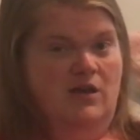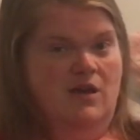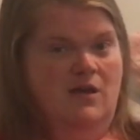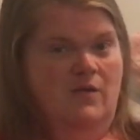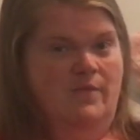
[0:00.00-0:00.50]

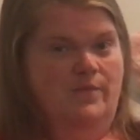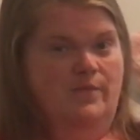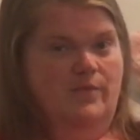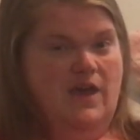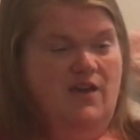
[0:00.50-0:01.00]
Um,
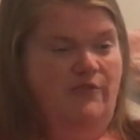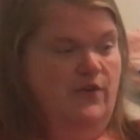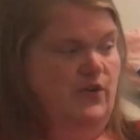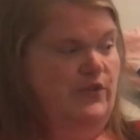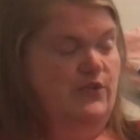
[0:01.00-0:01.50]
I
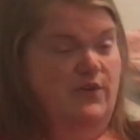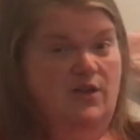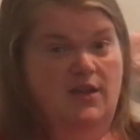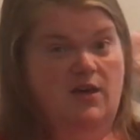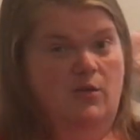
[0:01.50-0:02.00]
first
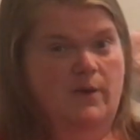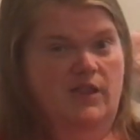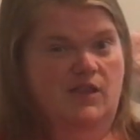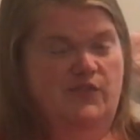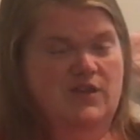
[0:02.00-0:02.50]
found out
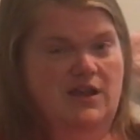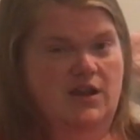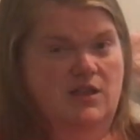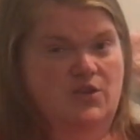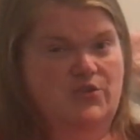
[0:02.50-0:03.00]
about this
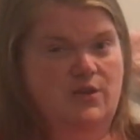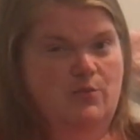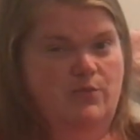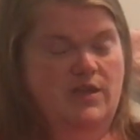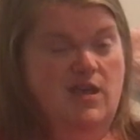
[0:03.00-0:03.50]

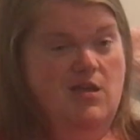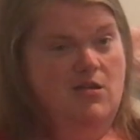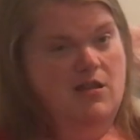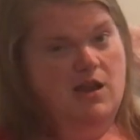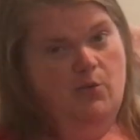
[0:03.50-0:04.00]
technology the
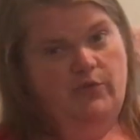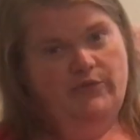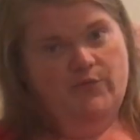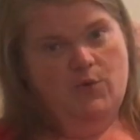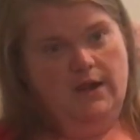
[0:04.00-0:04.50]
year that I was
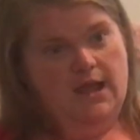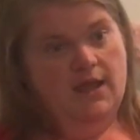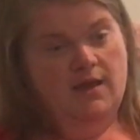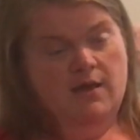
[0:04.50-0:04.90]
40.